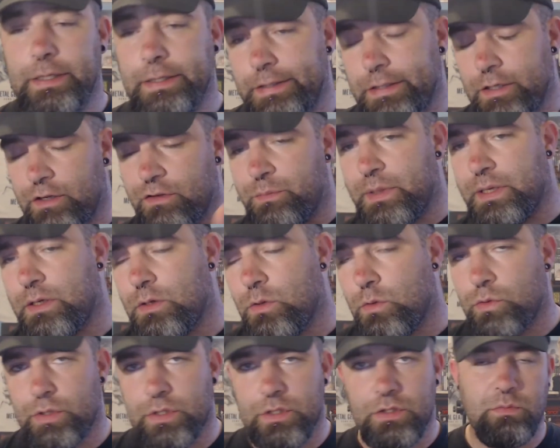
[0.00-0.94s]
You've been
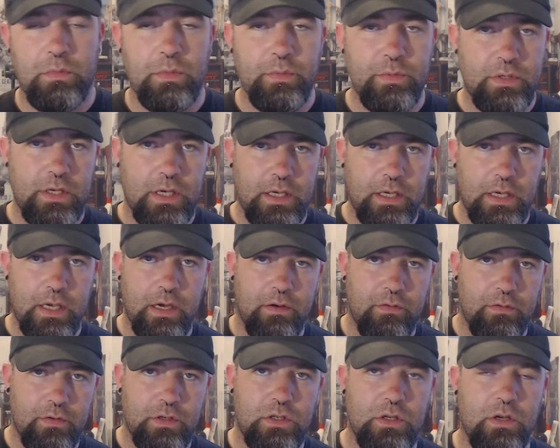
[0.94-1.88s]
gorgeous. Remember to take care
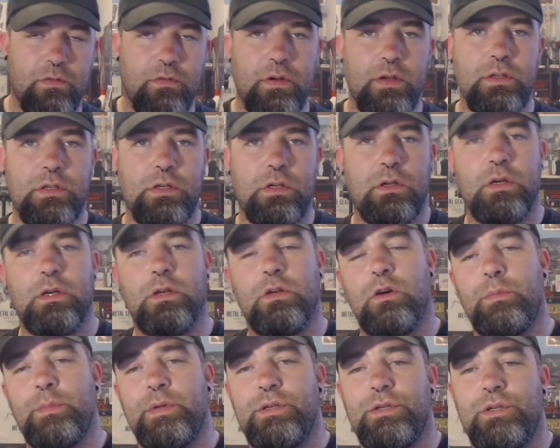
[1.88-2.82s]
of each other and to like,
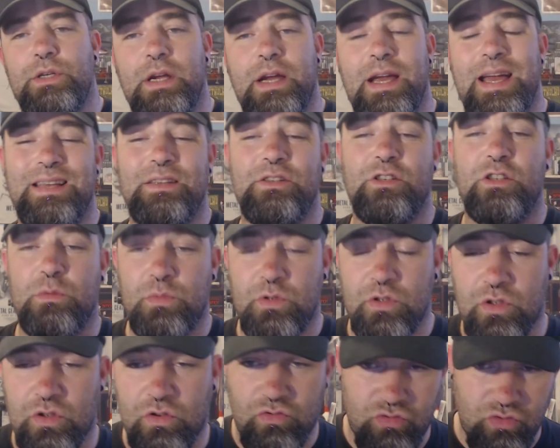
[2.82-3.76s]
comment, share, and
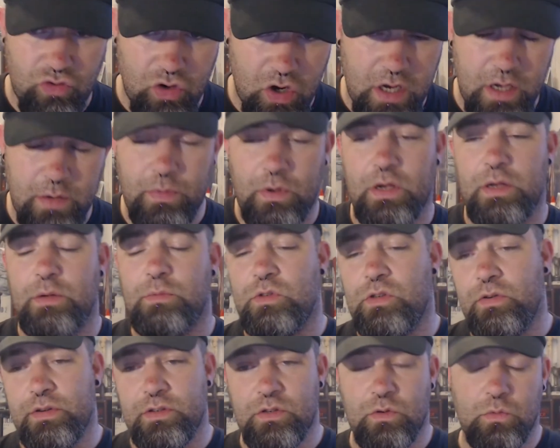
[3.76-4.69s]
subscribe. I am
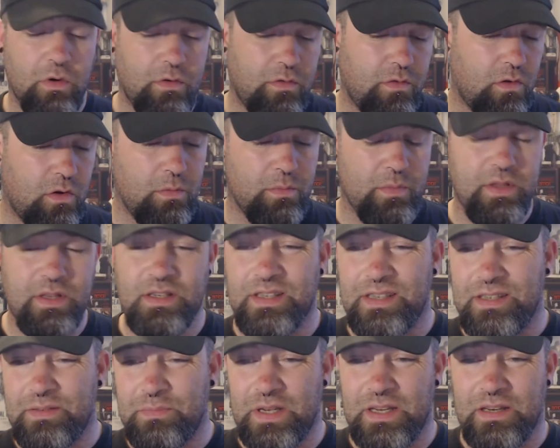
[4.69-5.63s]
sorry to waffle on, but this
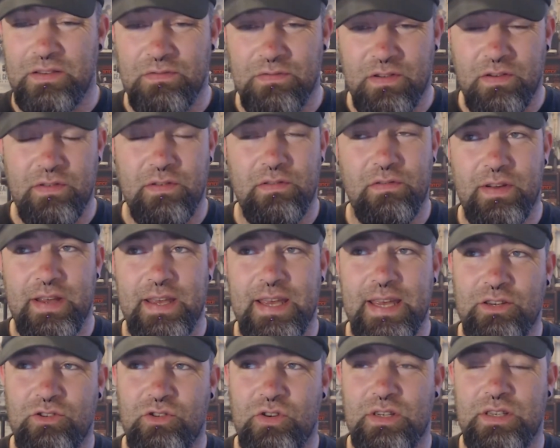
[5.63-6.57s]
has been a very, very
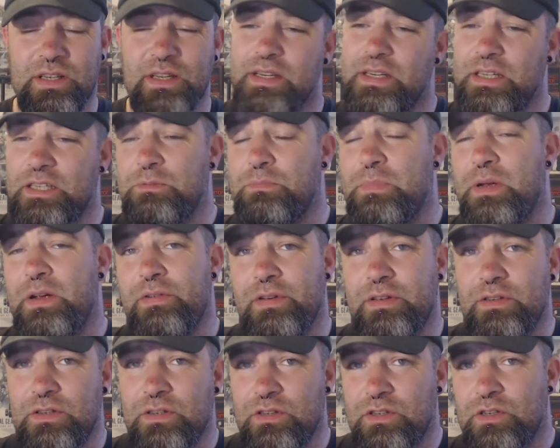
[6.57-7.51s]
interesting
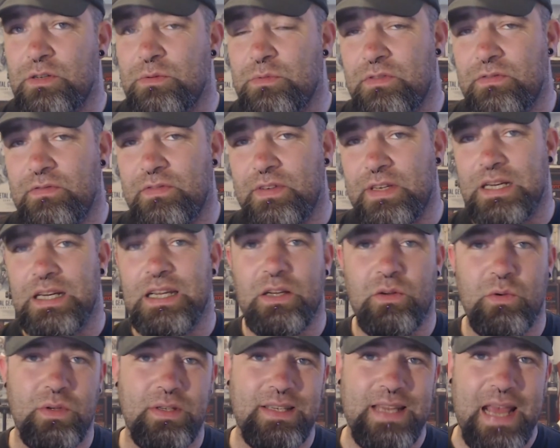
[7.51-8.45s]
experience in terms of
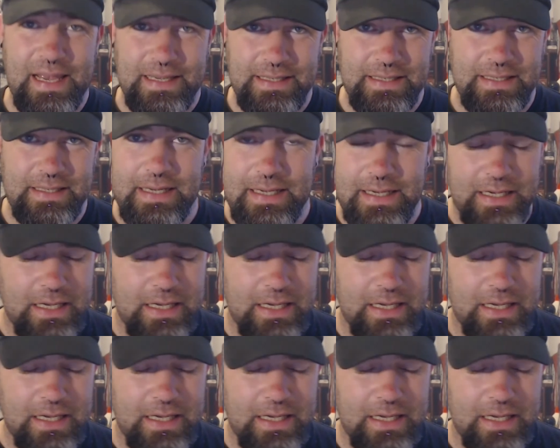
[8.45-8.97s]
e-liquid testing.